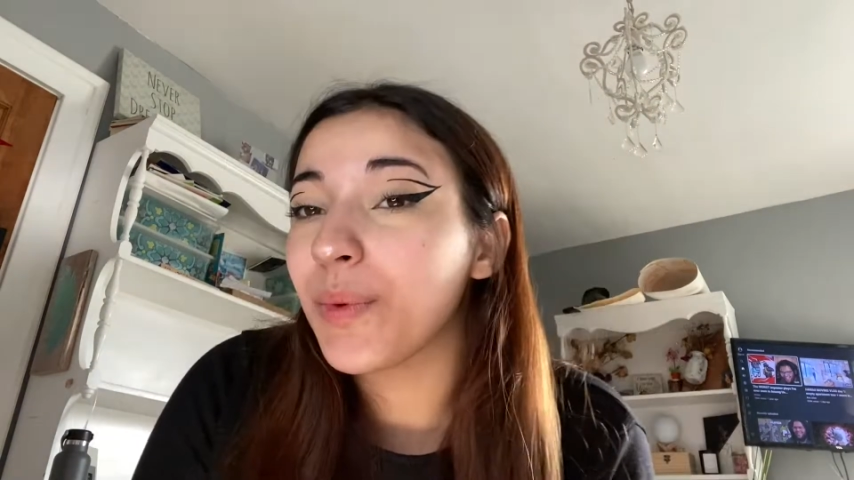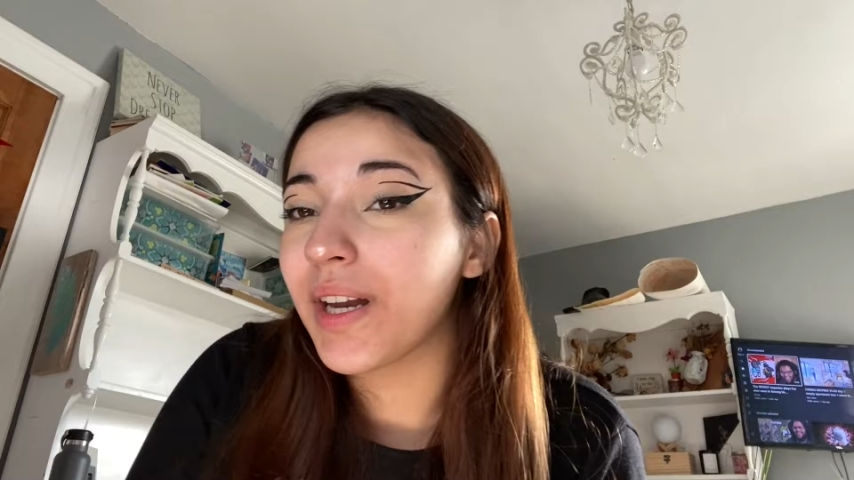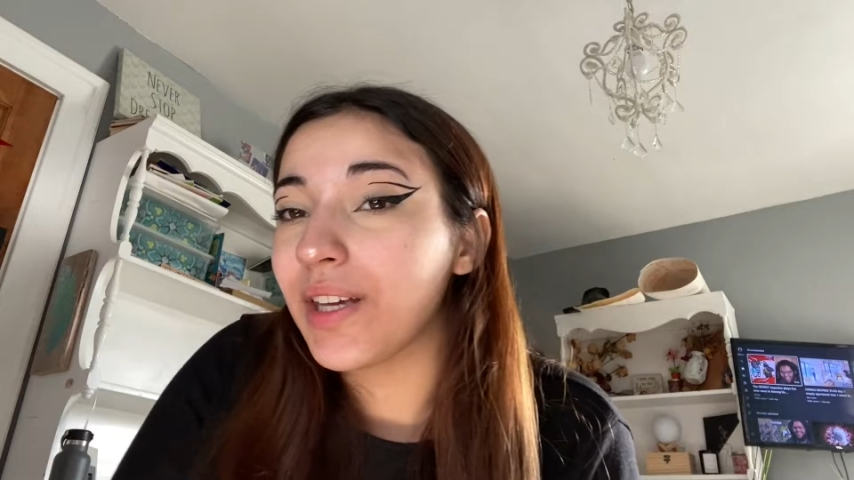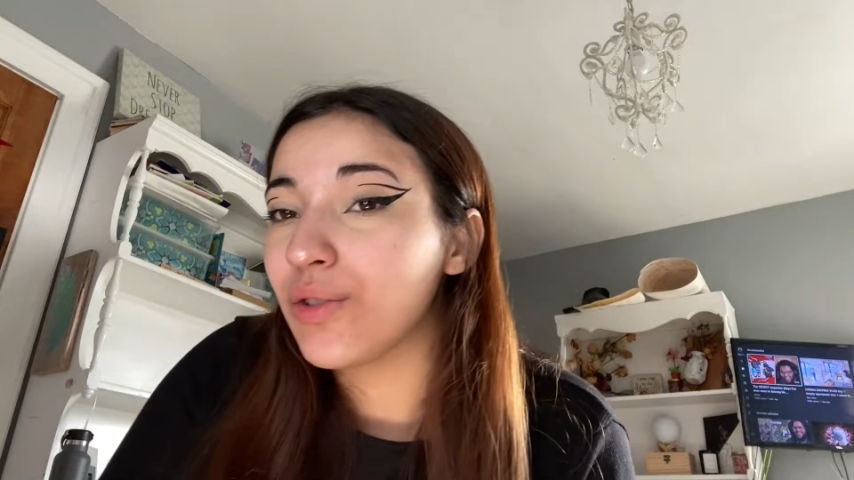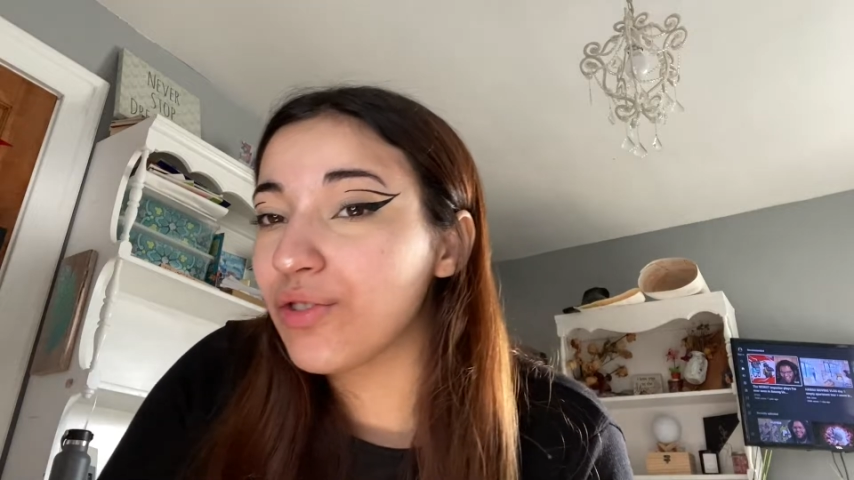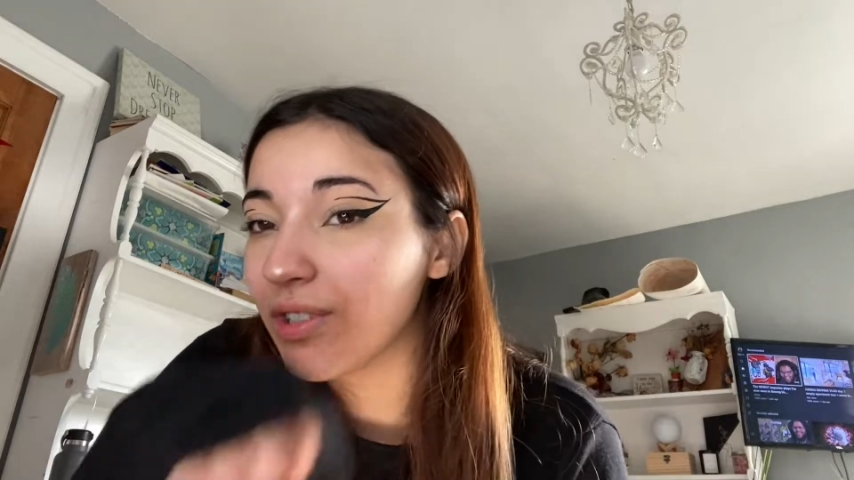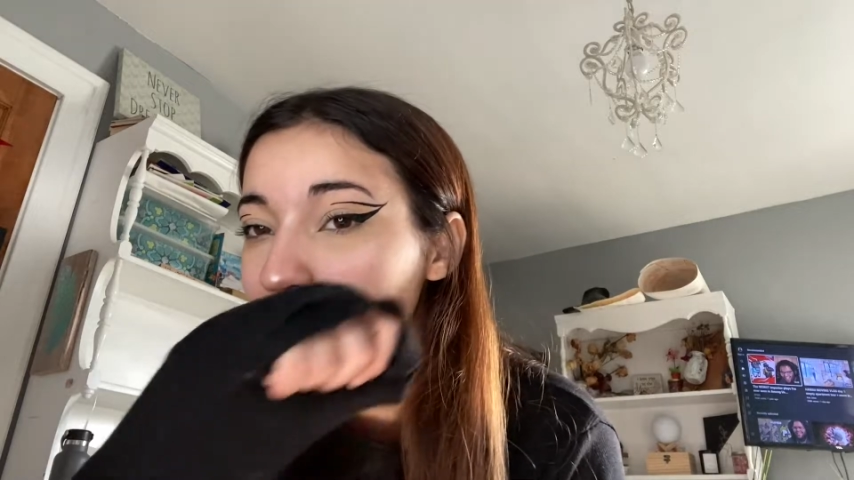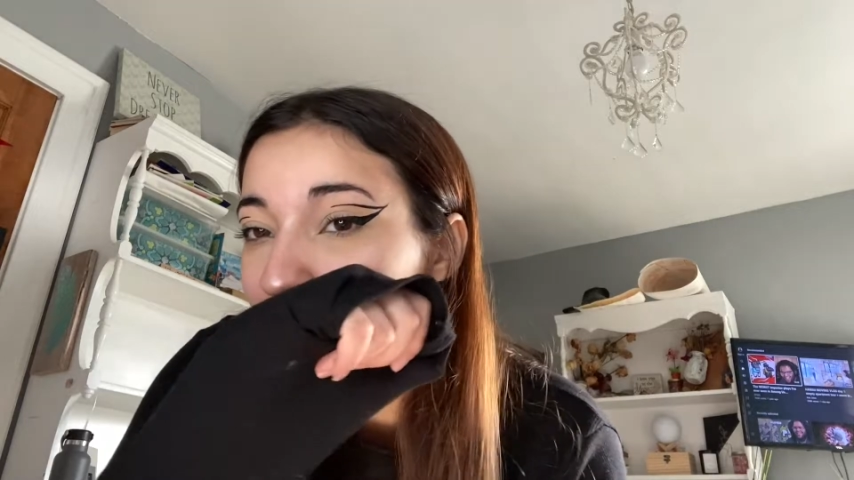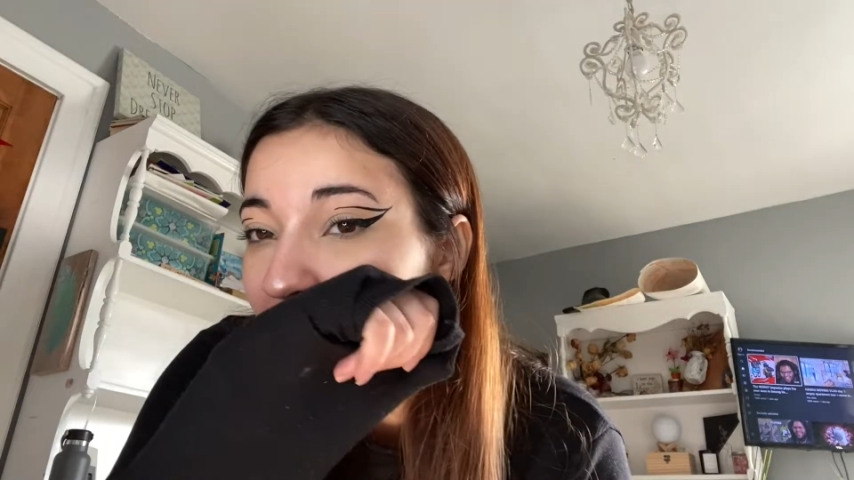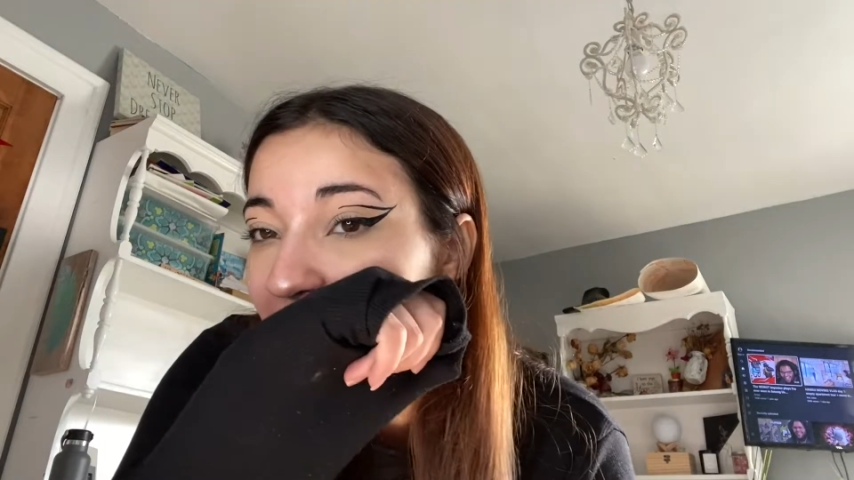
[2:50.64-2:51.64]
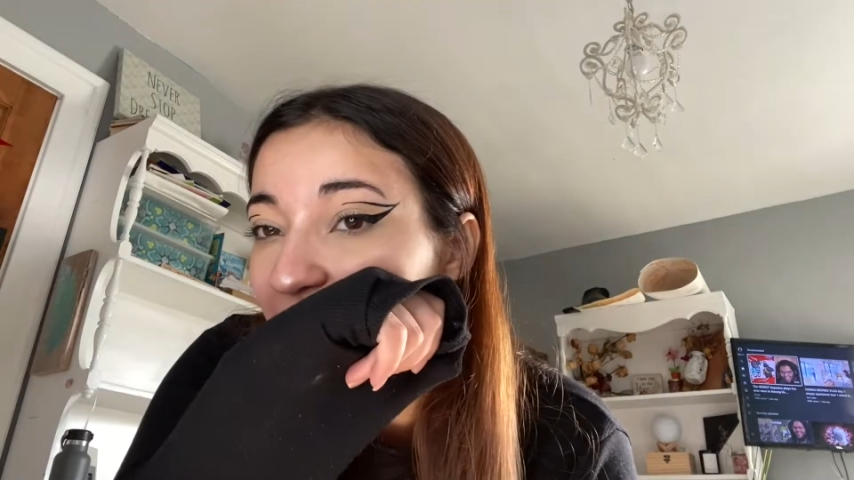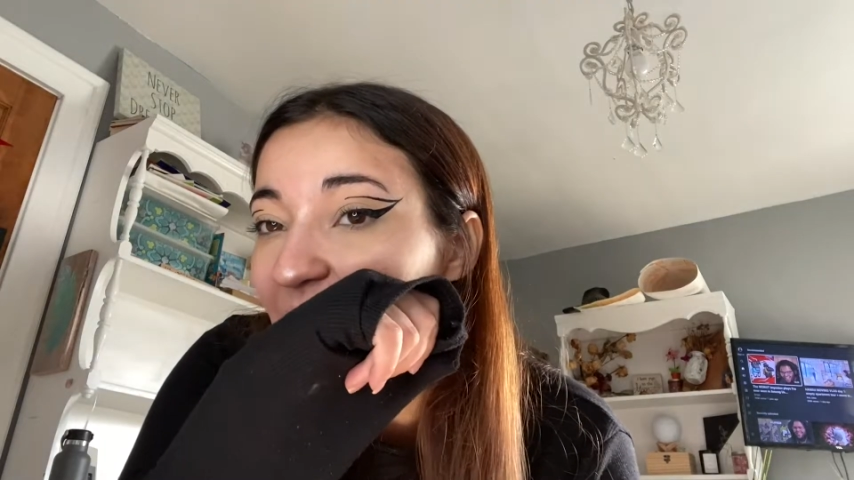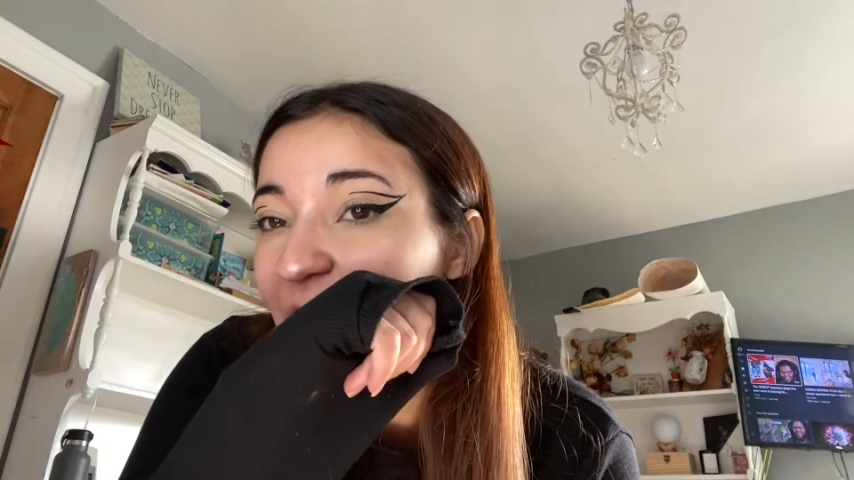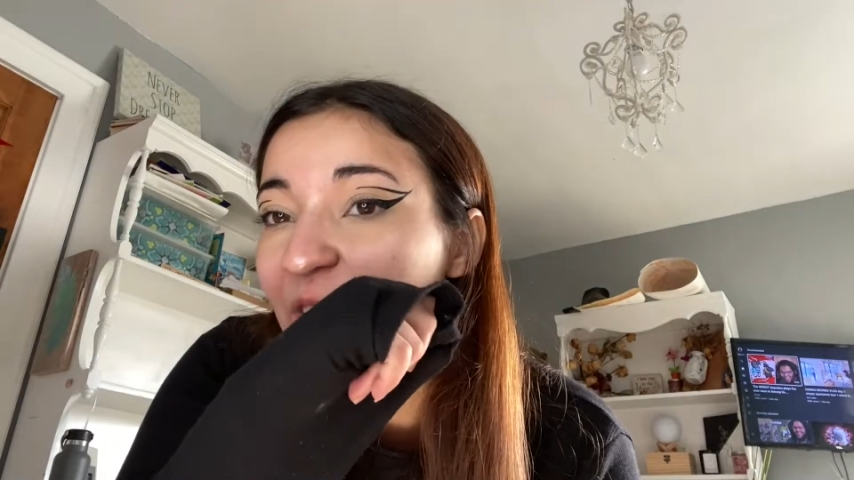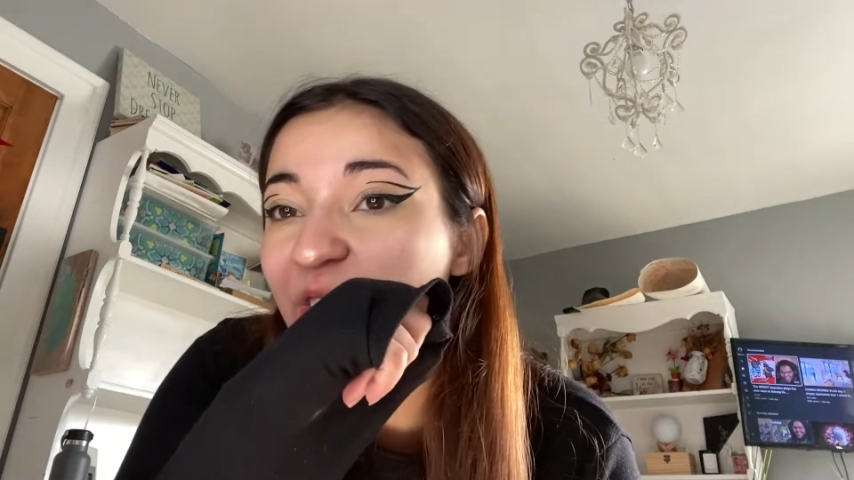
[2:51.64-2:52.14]
When I usually do
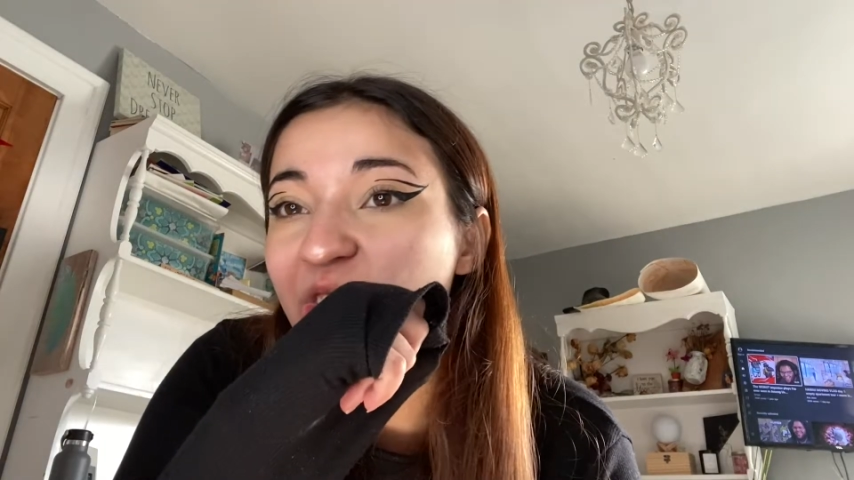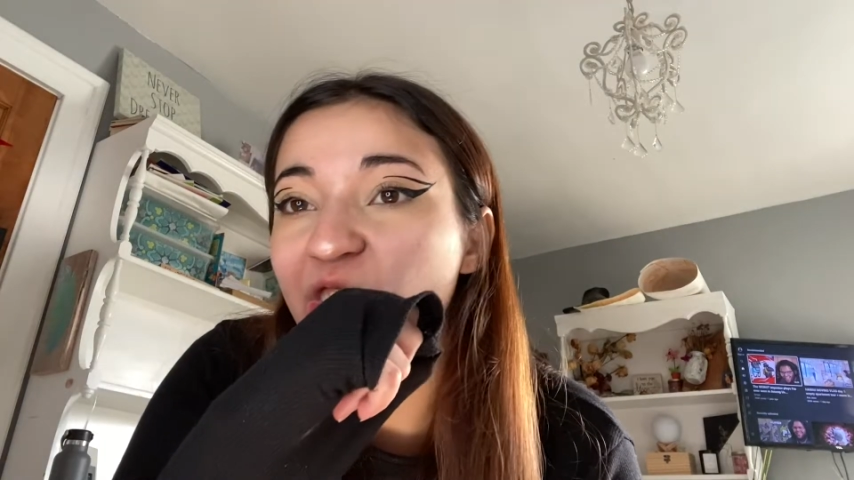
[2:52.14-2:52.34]
eyeliner,